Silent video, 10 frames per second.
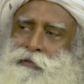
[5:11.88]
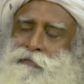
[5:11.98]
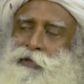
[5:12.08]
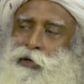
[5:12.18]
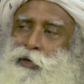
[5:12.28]

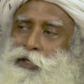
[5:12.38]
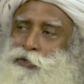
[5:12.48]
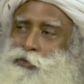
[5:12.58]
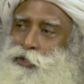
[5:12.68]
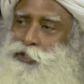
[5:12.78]
will only
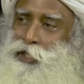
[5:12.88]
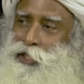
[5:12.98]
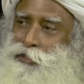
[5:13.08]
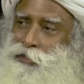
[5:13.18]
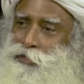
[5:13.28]
truly
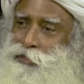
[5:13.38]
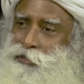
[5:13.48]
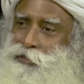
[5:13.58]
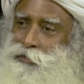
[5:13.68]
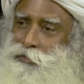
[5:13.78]
change
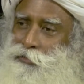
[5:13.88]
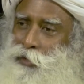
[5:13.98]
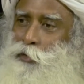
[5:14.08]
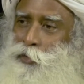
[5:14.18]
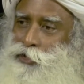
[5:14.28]

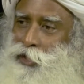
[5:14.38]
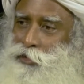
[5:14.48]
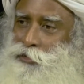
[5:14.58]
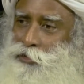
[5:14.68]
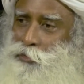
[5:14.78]
when we
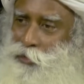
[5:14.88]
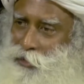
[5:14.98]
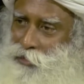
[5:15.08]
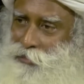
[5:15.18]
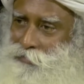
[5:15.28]
change
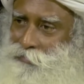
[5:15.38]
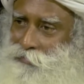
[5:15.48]
within